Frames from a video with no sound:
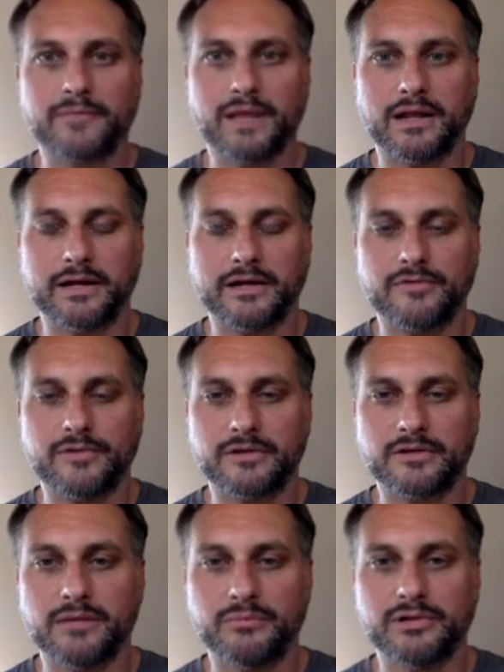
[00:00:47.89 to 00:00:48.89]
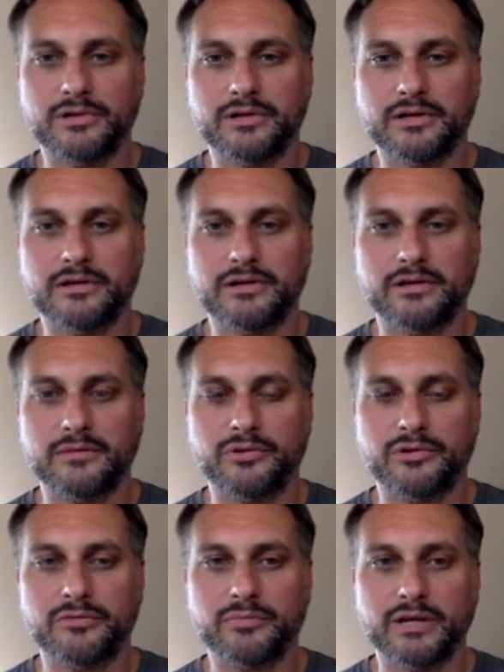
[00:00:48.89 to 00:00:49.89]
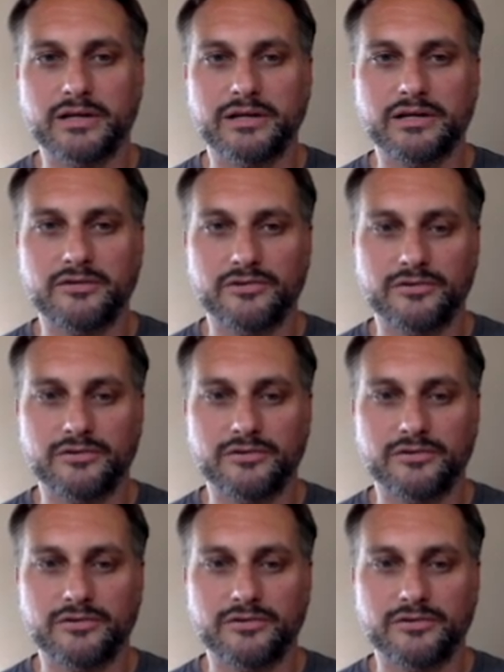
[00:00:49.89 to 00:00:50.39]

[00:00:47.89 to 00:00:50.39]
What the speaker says: Like, for example, the possibility to